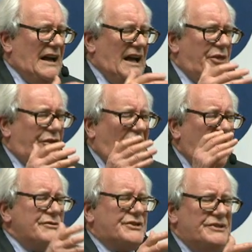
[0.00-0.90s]

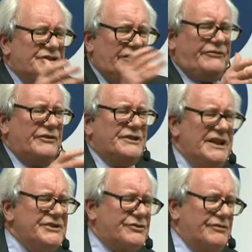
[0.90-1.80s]
1,000 different
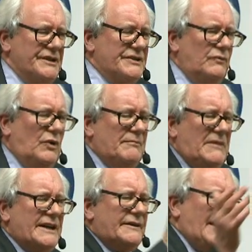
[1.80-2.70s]
histories of what
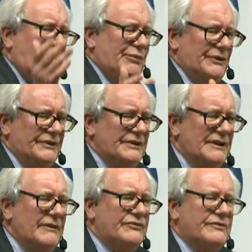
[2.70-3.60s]
might have happened
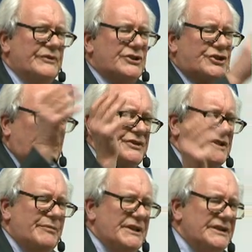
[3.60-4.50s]
if the shocks
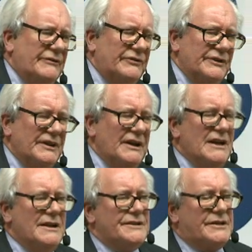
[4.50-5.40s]
had been different.
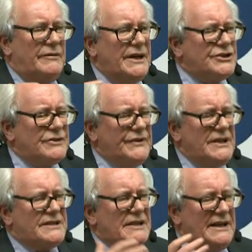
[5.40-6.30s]
So each of
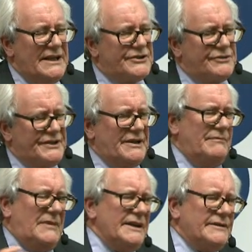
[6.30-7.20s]
these histories that
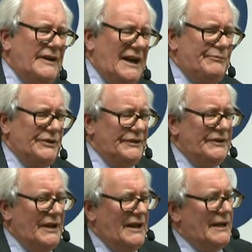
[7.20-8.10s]
might have happened
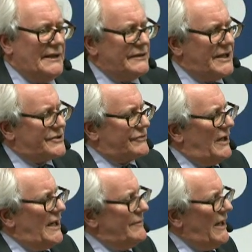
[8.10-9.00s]

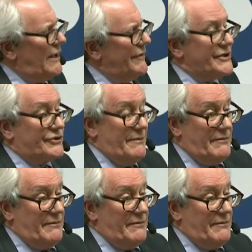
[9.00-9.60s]
describe how history